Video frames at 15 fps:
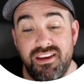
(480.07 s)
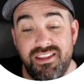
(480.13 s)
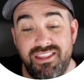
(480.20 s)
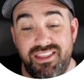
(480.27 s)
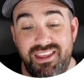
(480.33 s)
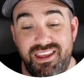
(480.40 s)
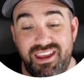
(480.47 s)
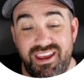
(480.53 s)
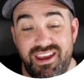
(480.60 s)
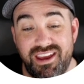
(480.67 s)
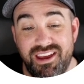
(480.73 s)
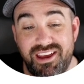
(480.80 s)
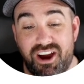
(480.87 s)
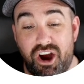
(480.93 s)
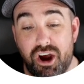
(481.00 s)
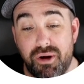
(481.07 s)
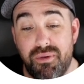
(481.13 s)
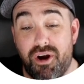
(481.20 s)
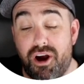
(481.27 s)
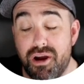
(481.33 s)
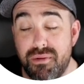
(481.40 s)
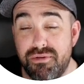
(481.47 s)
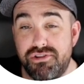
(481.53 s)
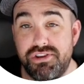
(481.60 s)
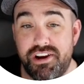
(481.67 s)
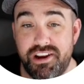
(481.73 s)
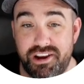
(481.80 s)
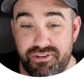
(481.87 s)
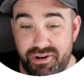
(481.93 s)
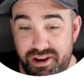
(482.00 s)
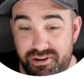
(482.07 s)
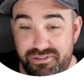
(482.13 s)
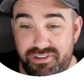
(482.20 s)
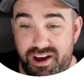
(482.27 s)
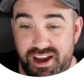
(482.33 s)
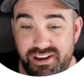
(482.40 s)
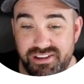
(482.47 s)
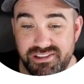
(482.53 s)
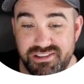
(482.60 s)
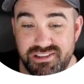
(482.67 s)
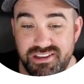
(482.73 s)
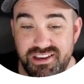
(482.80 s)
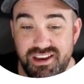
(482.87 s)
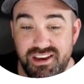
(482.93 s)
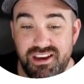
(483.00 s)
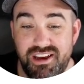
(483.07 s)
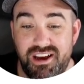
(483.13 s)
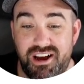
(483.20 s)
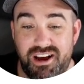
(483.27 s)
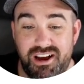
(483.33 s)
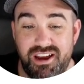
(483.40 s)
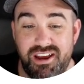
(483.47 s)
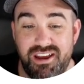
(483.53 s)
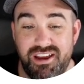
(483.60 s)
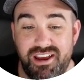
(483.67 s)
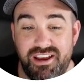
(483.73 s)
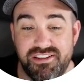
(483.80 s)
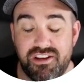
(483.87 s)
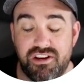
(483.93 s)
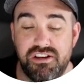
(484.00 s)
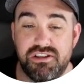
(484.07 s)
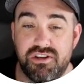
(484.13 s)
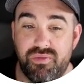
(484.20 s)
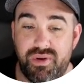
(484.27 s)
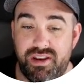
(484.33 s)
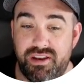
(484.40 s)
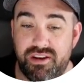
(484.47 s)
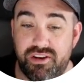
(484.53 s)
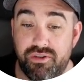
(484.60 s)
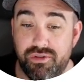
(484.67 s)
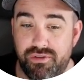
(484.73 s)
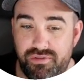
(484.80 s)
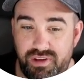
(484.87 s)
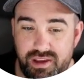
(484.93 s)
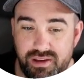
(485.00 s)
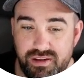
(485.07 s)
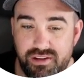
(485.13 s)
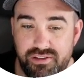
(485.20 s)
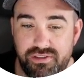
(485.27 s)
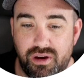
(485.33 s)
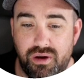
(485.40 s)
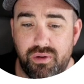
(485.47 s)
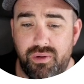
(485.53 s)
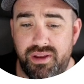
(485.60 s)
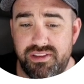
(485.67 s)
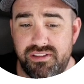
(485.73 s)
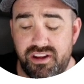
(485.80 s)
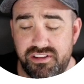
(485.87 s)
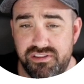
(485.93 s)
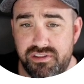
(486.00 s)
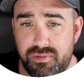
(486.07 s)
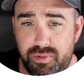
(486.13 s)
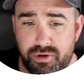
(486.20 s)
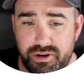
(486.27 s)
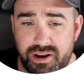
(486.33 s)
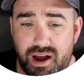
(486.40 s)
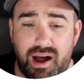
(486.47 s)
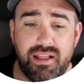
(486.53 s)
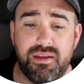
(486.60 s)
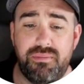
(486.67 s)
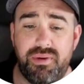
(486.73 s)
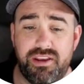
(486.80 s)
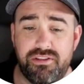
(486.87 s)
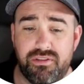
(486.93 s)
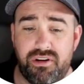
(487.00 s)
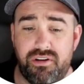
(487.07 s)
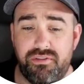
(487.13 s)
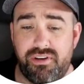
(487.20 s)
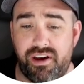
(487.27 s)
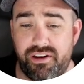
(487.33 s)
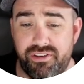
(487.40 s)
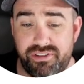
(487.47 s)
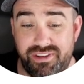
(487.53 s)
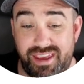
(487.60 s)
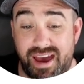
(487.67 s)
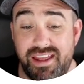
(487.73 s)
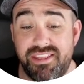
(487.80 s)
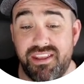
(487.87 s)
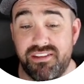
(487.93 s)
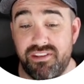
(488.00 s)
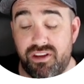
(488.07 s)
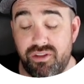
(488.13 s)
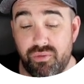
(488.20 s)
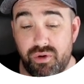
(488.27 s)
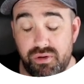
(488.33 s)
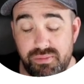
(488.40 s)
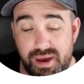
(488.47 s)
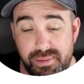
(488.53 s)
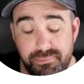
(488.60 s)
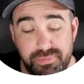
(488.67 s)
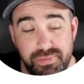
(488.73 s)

the arbitrary Gradle files uh, as long as they're written in Groovy. So it doesn't support Kotlin-based Gradle files yet. That's on the roadmap.